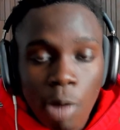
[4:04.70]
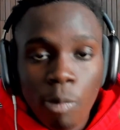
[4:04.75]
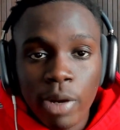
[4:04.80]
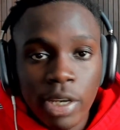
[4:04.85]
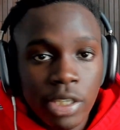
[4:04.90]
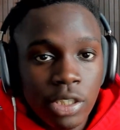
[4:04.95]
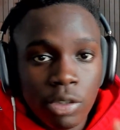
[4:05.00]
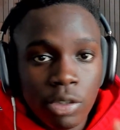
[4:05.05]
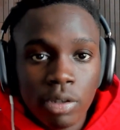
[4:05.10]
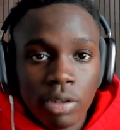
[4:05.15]

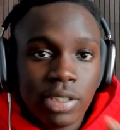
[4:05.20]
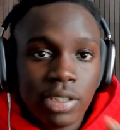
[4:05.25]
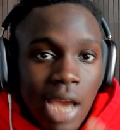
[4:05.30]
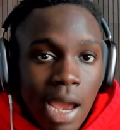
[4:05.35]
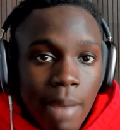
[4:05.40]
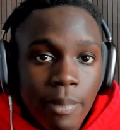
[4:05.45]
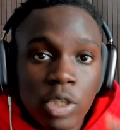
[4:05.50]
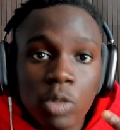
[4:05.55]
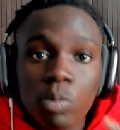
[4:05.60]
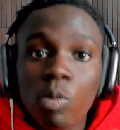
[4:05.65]
wasting your time.
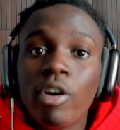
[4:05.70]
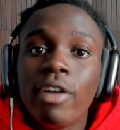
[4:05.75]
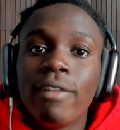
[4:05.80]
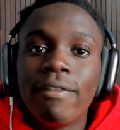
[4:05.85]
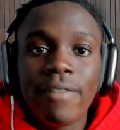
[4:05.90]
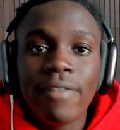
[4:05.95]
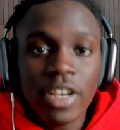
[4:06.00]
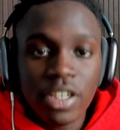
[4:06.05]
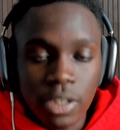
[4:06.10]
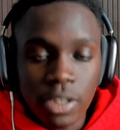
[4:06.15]
It's more
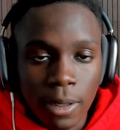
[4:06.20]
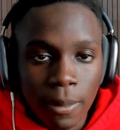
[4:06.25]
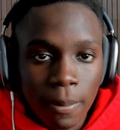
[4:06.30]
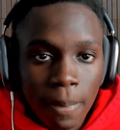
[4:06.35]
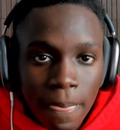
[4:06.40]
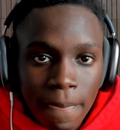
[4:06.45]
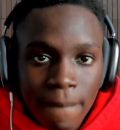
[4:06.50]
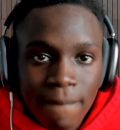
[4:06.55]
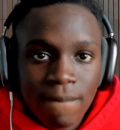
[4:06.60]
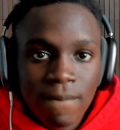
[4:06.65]
efficient.
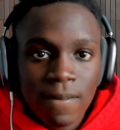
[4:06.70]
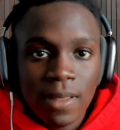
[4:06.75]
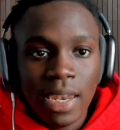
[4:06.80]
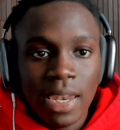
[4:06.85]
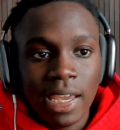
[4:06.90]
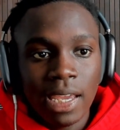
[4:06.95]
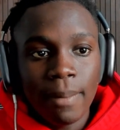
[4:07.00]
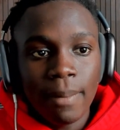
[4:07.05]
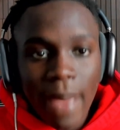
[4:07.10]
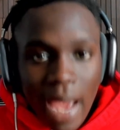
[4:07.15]

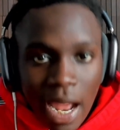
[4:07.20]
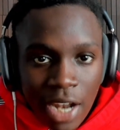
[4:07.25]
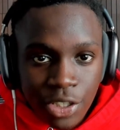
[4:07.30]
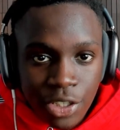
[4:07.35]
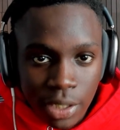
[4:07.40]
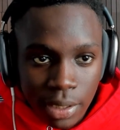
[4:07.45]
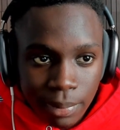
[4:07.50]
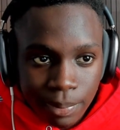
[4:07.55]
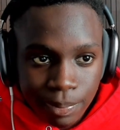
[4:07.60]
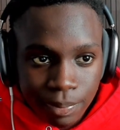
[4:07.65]
Like,
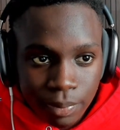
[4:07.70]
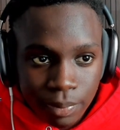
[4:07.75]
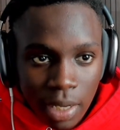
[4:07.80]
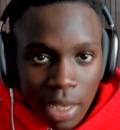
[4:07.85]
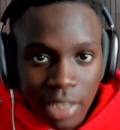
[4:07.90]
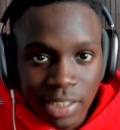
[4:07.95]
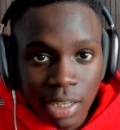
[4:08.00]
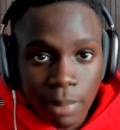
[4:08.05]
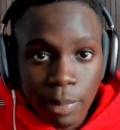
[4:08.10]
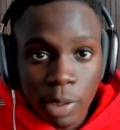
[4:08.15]
imagine,
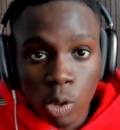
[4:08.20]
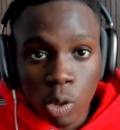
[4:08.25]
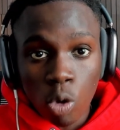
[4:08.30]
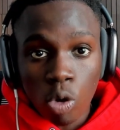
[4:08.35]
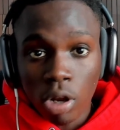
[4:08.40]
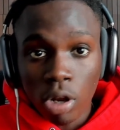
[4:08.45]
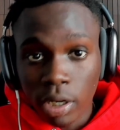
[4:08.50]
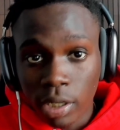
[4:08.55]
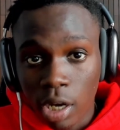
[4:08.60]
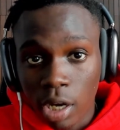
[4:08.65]
instead of me cold
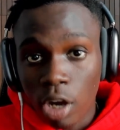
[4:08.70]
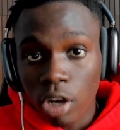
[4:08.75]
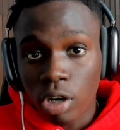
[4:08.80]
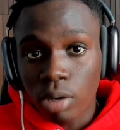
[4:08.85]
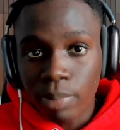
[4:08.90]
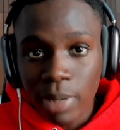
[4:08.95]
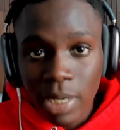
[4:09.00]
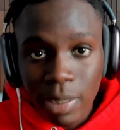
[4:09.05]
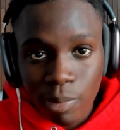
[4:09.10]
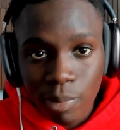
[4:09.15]
calling 100
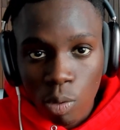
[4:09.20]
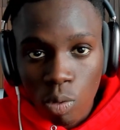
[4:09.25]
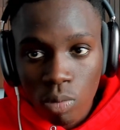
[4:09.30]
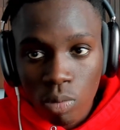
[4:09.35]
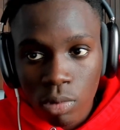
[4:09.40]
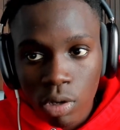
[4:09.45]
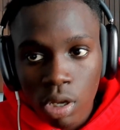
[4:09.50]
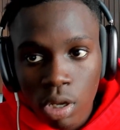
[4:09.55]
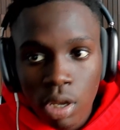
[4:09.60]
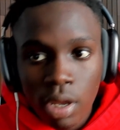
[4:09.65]
people,
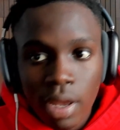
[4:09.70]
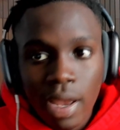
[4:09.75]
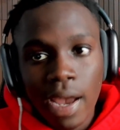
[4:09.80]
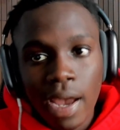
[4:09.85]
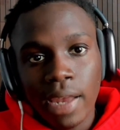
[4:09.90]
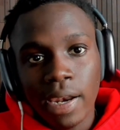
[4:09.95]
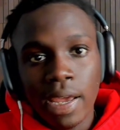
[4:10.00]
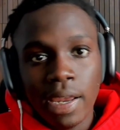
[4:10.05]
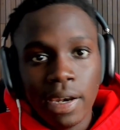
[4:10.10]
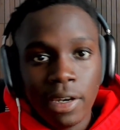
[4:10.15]

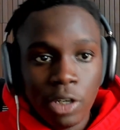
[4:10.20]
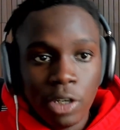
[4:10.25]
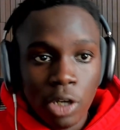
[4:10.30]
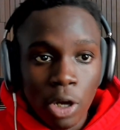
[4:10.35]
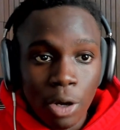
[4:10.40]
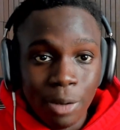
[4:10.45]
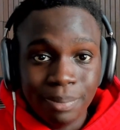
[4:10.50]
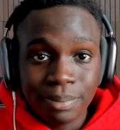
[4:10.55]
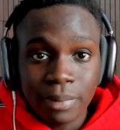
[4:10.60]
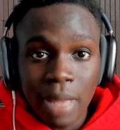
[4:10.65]
and then,
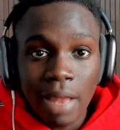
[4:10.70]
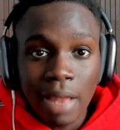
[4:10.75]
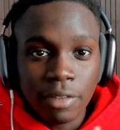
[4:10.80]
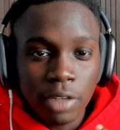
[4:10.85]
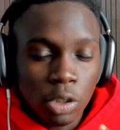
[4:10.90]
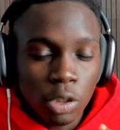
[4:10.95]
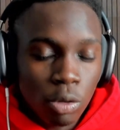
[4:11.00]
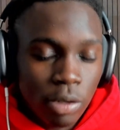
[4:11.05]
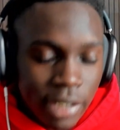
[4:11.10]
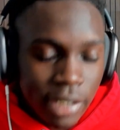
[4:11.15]
I have to
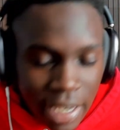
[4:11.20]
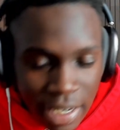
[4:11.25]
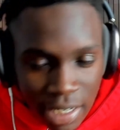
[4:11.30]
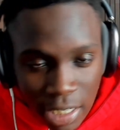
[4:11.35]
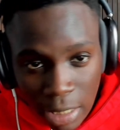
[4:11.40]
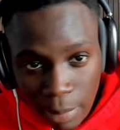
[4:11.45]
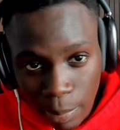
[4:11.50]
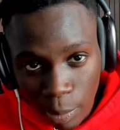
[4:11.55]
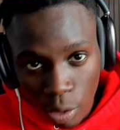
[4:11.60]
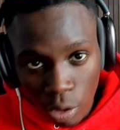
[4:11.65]
get through the
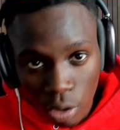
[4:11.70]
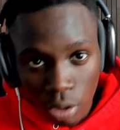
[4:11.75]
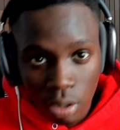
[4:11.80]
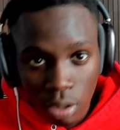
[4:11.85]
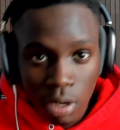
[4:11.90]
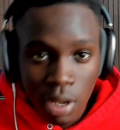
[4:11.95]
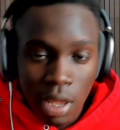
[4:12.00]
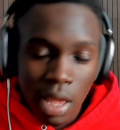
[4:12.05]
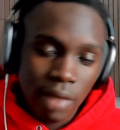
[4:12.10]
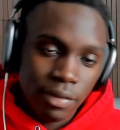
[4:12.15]
gatekeeper,
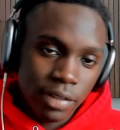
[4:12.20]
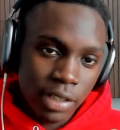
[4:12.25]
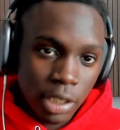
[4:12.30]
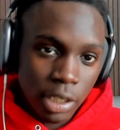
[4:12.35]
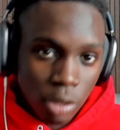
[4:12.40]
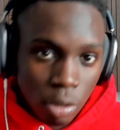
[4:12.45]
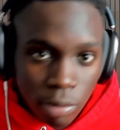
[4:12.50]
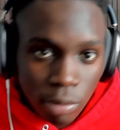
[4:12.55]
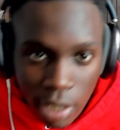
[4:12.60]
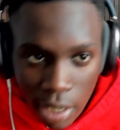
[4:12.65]
I have to get
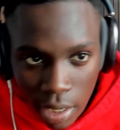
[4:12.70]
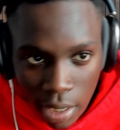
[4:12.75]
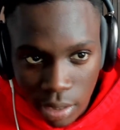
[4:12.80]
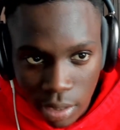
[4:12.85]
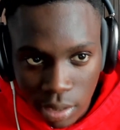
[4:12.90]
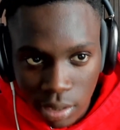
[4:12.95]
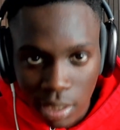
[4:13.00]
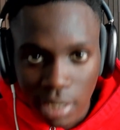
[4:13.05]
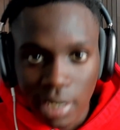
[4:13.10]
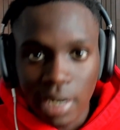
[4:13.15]
through
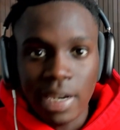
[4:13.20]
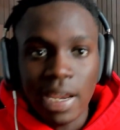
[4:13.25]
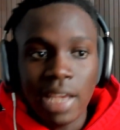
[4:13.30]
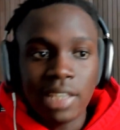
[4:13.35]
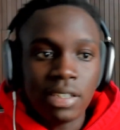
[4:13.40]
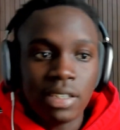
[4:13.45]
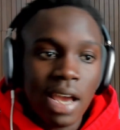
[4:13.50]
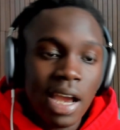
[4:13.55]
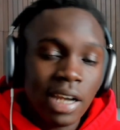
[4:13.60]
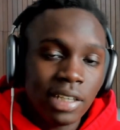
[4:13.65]
this, and then you have
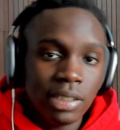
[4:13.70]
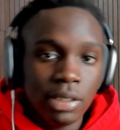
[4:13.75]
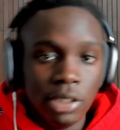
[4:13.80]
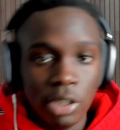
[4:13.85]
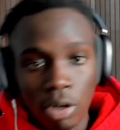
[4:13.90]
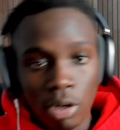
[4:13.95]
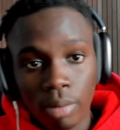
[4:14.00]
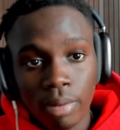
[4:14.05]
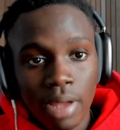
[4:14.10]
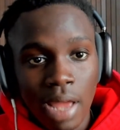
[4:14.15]
to actually,
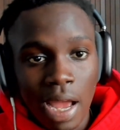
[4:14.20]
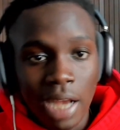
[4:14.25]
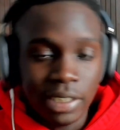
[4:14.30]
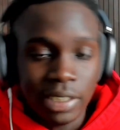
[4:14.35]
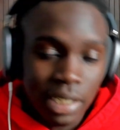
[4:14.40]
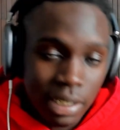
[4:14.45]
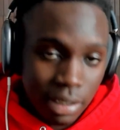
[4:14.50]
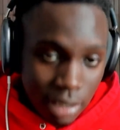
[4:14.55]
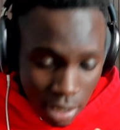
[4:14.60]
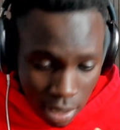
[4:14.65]

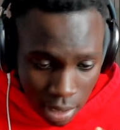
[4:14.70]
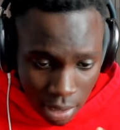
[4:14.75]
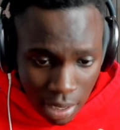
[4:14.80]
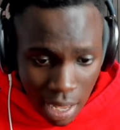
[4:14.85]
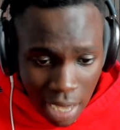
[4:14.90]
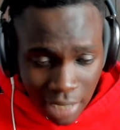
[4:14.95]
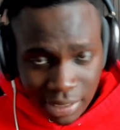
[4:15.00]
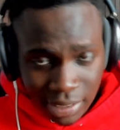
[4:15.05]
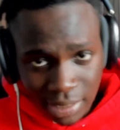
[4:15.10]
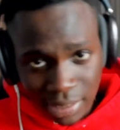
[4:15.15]

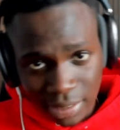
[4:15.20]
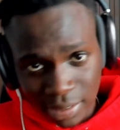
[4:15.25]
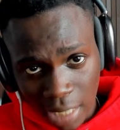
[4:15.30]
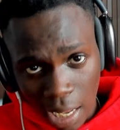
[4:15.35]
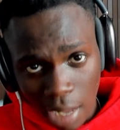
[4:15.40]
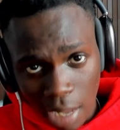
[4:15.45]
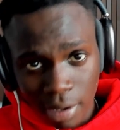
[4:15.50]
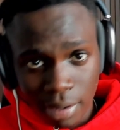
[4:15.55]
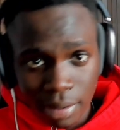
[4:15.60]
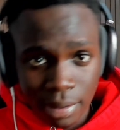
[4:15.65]
actually sit
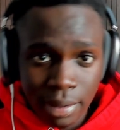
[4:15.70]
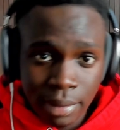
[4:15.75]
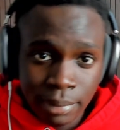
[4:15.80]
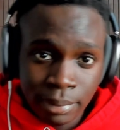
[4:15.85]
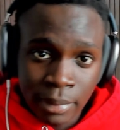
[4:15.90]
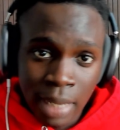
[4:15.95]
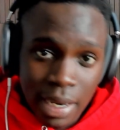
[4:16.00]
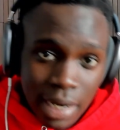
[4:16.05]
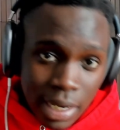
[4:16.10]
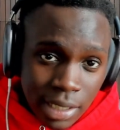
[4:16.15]
down
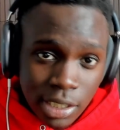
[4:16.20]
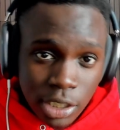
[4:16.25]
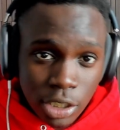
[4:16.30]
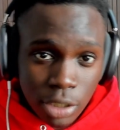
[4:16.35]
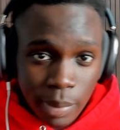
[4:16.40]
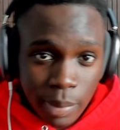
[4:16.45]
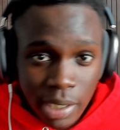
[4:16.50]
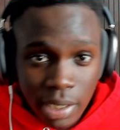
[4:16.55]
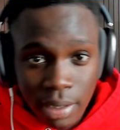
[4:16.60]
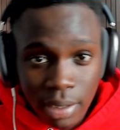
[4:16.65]
and listen to
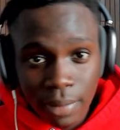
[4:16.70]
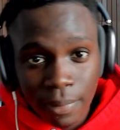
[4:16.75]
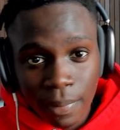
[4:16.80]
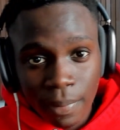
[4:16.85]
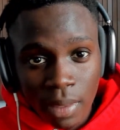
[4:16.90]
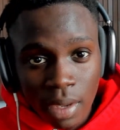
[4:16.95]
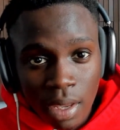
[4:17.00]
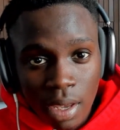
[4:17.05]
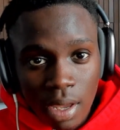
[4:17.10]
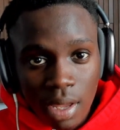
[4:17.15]
me.
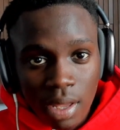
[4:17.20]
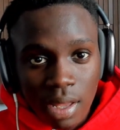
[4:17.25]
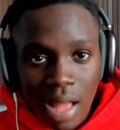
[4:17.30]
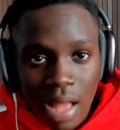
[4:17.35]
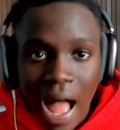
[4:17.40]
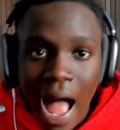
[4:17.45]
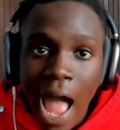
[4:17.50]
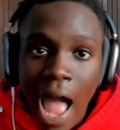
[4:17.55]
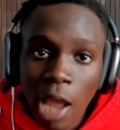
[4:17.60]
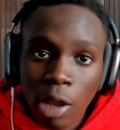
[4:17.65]

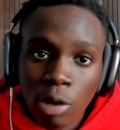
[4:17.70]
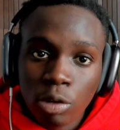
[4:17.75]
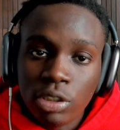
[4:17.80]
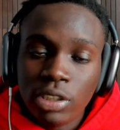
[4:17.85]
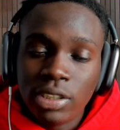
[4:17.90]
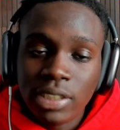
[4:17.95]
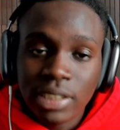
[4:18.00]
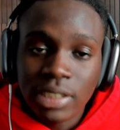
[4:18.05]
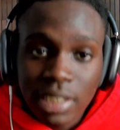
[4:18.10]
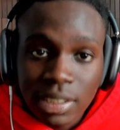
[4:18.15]
I could
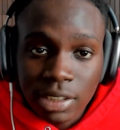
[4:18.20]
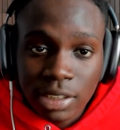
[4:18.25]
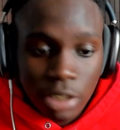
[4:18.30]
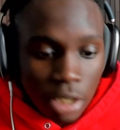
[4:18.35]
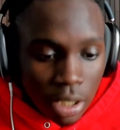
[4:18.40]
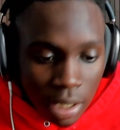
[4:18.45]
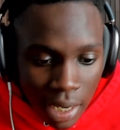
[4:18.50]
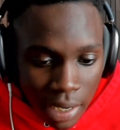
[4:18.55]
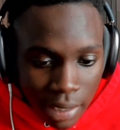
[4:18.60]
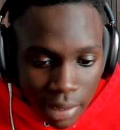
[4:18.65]

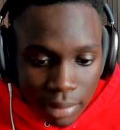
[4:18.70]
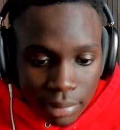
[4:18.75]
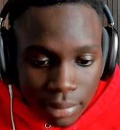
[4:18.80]
send